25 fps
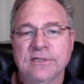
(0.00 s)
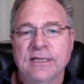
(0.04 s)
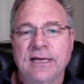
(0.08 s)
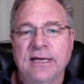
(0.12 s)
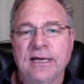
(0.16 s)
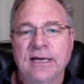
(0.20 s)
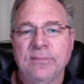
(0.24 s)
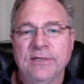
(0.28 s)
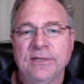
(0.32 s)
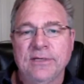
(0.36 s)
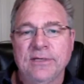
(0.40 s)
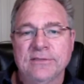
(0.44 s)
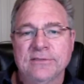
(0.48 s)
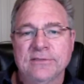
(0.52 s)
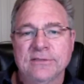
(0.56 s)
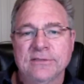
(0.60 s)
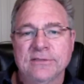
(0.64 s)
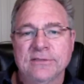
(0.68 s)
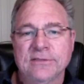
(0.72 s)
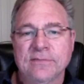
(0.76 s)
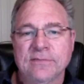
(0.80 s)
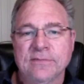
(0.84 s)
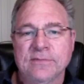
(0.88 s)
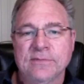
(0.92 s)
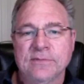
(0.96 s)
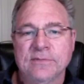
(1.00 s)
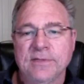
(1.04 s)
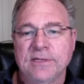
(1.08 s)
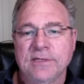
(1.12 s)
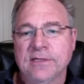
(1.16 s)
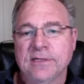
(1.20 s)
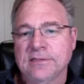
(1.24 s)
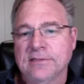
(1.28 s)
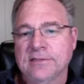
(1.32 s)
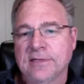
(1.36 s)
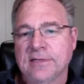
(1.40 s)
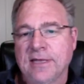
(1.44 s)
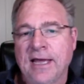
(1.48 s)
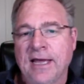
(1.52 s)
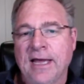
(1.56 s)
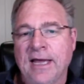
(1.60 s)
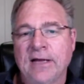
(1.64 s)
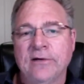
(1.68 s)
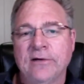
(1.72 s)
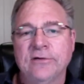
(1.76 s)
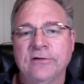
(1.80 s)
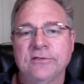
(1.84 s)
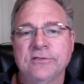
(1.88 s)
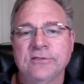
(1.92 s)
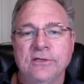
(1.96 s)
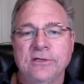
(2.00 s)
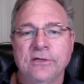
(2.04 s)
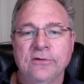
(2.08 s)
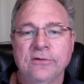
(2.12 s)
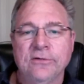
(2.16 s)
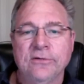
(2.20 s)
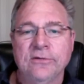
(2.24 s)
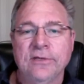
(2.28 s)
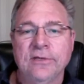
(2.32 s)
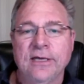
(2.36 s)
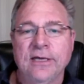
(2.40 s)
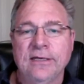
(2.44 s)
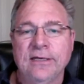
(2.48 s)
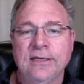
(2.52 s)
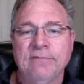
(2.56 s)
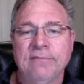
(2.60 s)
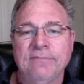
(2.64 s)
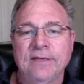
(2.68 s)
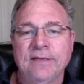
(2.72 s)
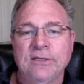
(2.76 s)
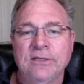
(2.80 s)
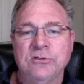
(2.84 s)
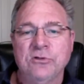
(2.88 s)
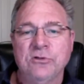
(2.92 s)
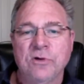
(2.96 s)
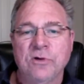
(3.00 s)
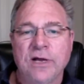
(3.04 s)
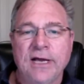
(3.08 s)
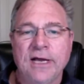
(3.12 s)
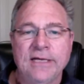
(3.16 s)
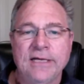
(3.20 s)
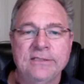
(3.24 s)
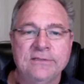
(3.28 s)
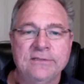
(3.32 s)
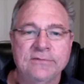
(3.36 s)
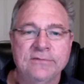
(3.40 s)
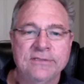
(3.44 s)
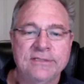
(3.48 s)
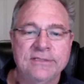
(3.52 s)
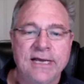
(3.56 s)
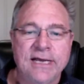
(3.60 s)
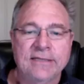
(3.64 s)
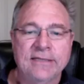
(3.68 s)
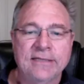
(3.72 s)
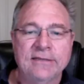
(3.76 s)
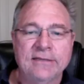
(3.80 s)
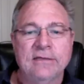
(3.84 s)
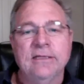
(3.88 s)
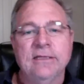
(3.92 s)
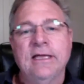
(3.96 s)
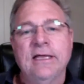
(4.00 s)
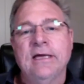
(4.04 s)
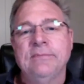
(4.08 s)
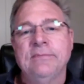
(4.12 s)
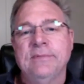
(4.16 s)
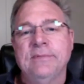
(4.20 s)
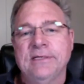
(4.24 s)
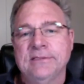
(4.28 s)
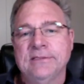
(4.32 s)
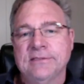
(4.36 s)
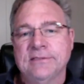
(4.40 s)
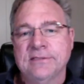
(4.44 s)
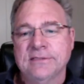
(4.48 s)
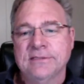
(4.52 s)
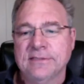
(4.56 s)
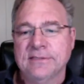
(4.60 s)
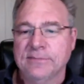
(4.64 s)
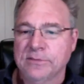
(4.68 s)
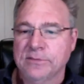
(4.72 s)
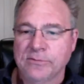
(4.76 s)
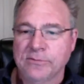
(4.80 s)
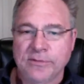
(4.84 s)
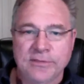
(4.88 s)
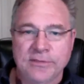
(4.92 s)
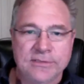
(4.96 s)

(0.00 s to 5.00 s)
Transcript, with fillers: the cloud-based systems because the hackers know that if they try to attack the cloud-based systems,